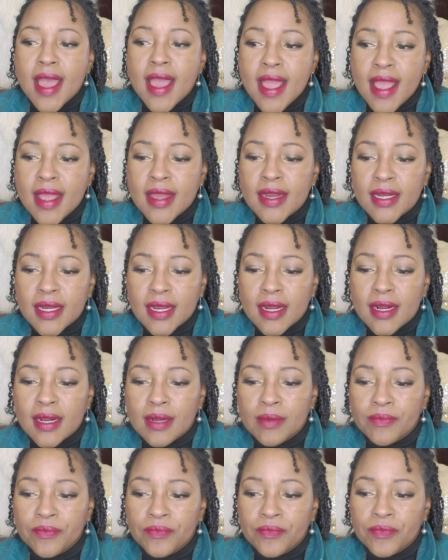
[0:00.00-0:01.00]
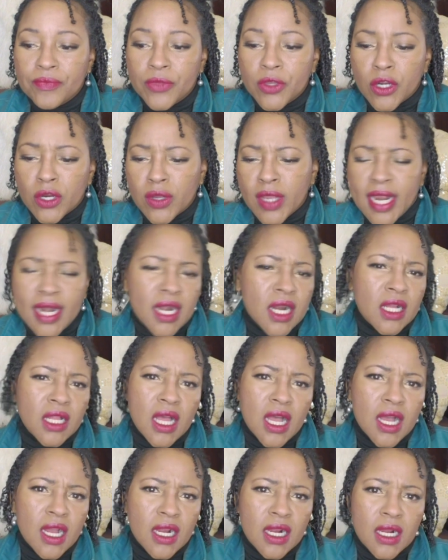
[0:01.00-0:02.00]
And, you know, 8
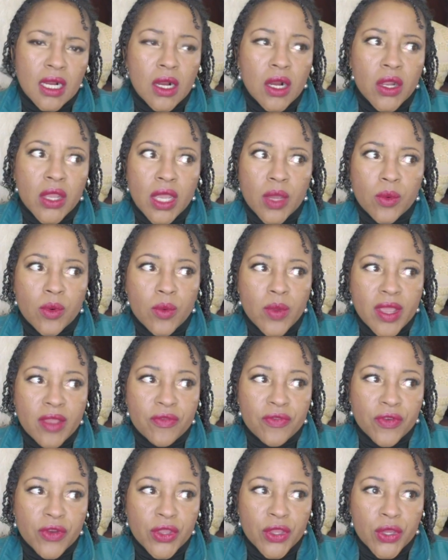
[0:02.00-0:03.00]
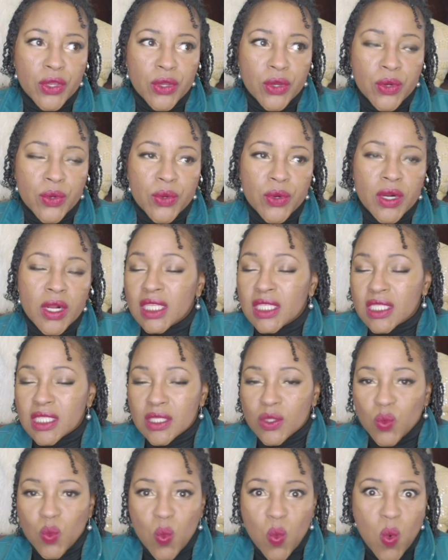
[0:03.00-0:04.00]
o'clock. Okay, we'll wait for you. This
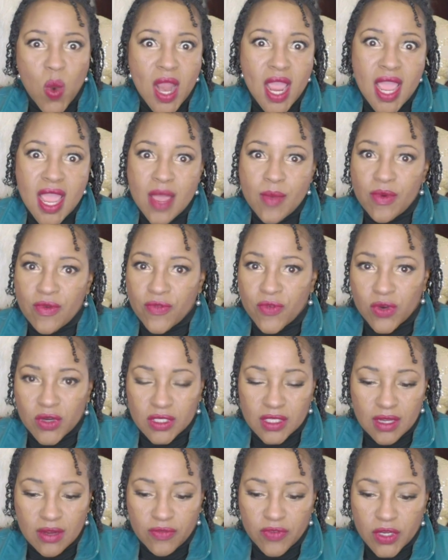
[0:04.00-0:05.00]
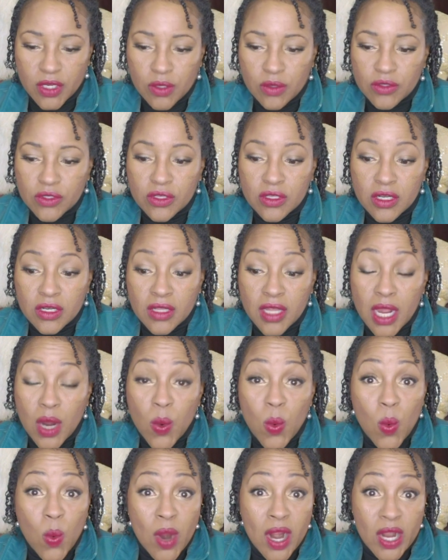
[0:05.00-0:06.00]
is way before cell phone. So they're
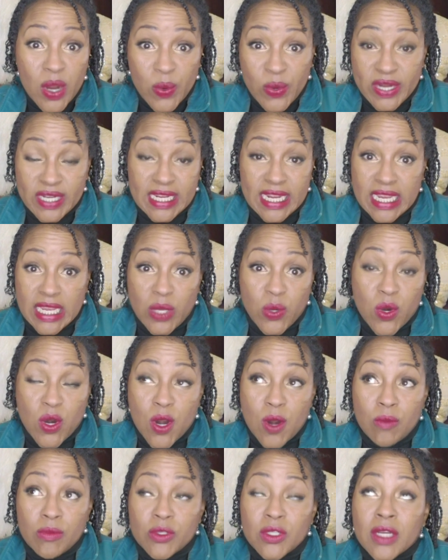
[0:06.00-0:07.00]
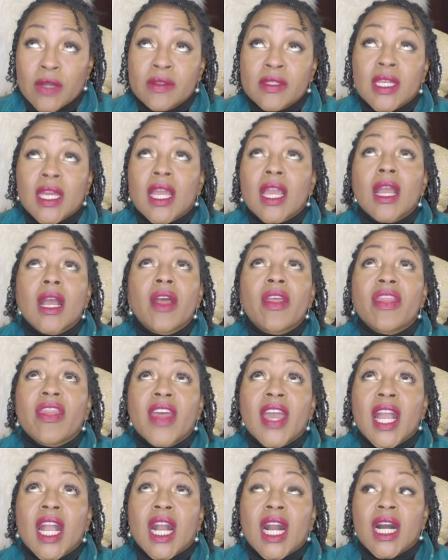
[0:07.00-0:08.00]
like, well, why don't we take you home? So I was like,
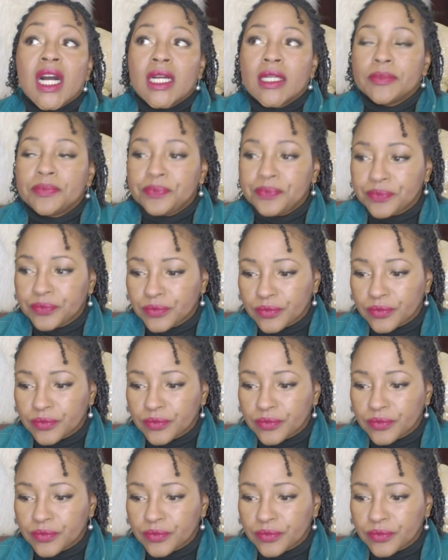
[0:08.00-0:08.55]
thank God.